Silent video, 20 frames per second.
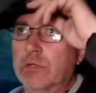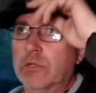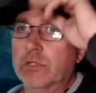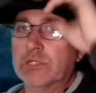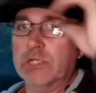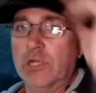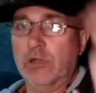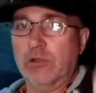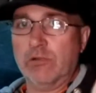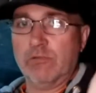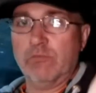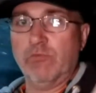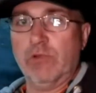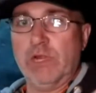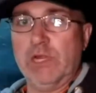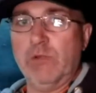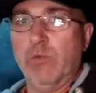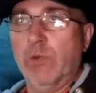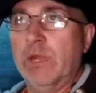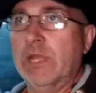So I look
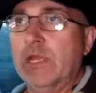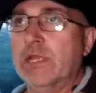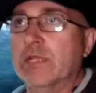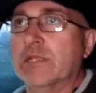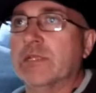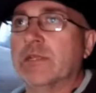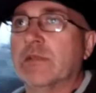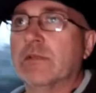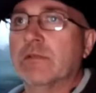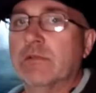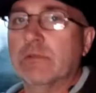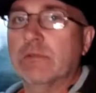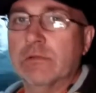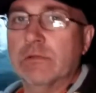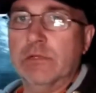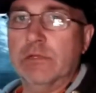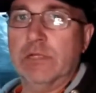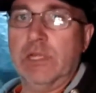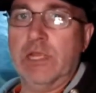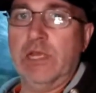really weird.
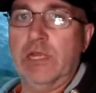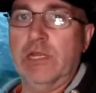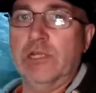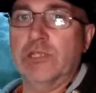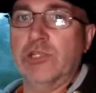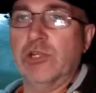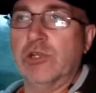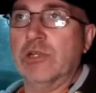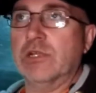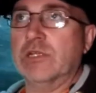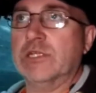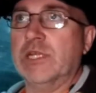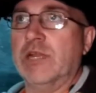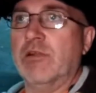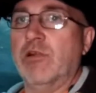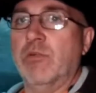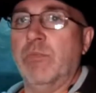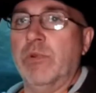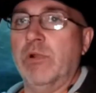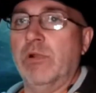Colors look
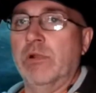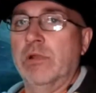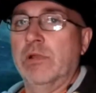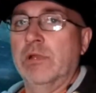terrible.